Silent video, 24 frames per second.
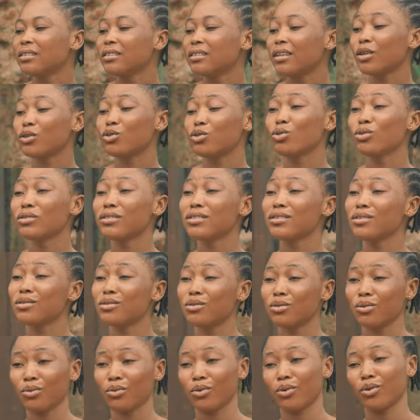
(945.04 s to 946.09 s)
There's nothing
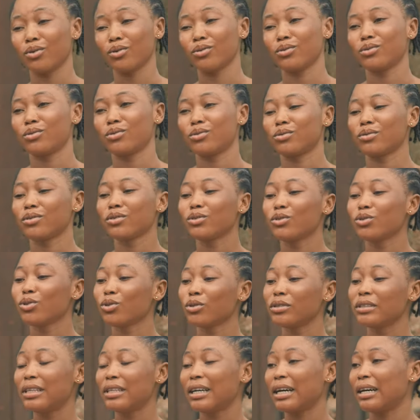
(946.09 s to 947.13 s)
serious. It's
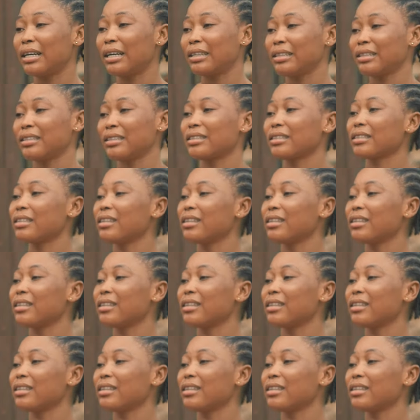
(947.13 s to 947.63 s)
just that.